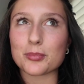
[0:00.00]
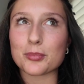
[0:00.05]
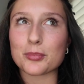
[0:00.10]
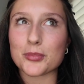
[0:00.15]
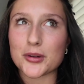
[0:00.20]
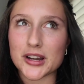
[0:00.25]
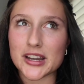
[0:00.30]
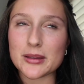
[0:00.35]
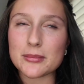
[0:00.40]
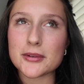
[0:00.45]

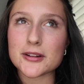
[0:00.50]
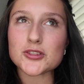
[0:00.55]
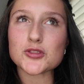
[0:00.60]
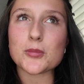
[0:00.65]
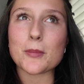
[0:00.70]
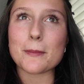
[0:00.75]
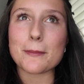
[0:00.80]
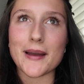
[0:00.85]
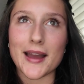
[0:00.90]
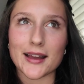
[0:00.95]
pretty much
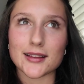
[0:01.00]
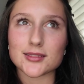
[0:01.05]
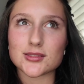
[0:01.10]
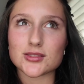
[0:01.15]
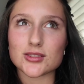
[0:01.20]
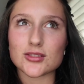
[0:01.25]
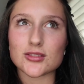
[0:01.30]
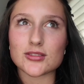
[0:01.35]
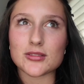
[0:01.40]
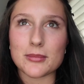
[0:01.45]

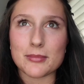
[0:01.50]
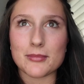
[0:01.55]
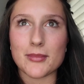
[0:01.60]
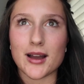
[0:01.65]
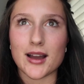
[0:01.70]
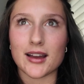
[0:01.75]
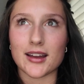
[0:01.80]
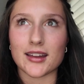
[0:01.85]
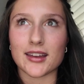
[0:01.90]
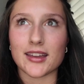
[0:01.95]
mastered
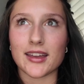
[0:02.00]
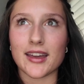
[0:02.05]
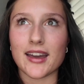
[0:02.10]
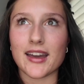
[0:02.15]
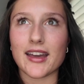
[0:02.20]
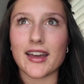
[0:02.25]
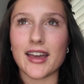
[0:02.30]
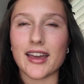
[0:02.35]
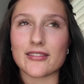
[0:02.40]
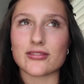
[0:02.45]
my
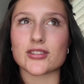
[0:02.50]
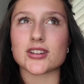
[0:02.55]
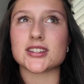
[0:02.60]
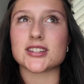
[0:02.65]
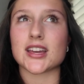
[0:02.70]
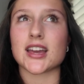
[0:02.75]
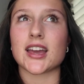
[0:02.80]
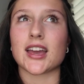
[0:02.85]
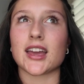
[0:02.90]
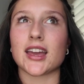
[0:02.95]

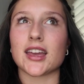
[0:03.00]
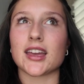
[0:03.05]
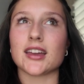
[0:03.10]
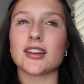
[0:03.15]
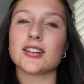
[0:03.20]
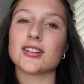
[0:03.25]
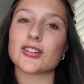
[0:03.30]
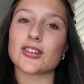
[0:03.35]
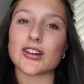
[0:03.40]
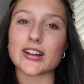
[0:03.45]

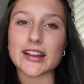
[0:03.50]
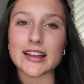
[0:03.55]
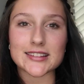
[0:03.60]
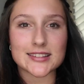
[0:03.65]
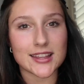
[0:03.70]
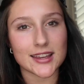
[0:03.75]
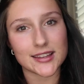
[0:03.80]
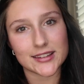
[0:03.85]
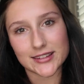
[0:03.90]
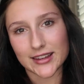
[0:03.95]
everyday, or I guess
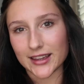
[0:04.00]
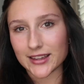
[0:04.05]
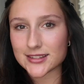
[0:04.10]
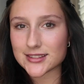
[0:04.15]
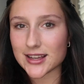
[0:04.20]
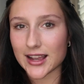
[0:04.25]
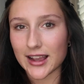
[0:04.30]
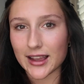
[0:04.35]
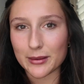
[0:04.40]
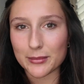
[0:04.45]
like
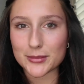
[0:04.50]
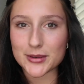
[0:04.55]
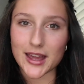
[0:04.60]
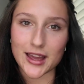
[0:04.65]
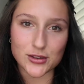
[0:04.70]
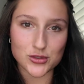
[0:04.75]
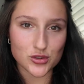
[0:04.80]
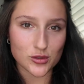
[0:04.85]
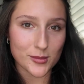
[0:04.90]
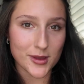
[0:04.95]
nighttime
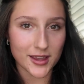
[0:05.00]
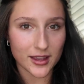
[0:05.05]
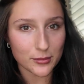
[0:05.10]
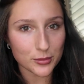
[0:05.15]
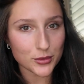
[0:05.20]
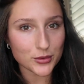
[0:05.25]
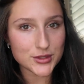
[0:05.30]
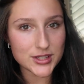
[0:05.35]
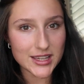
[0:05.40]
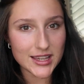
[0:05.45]
natural makeup
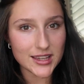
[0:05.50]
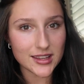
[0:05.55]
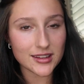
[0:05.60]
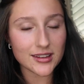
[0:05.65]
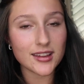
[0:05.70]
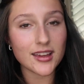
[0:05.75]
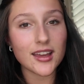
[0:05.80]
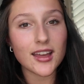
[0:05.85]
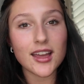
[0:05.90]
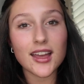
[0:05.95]

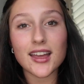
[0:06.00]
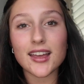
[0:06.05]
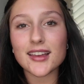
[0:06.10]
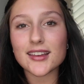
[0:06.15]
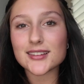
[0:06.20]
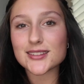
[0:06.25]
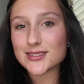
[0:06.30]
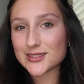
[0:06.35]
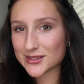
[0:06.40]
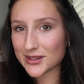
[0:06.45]
routine.